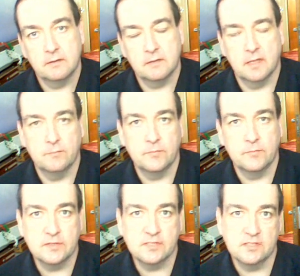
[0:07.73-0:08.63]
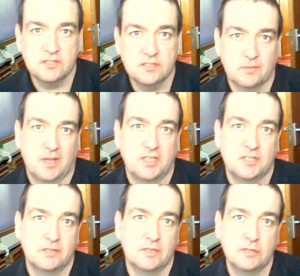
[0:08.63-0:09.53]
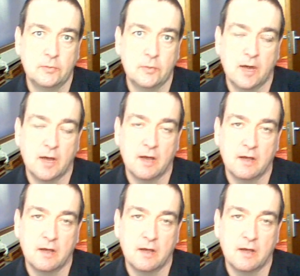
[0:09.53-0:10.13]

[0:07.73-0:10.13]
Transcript: um, the situation that you are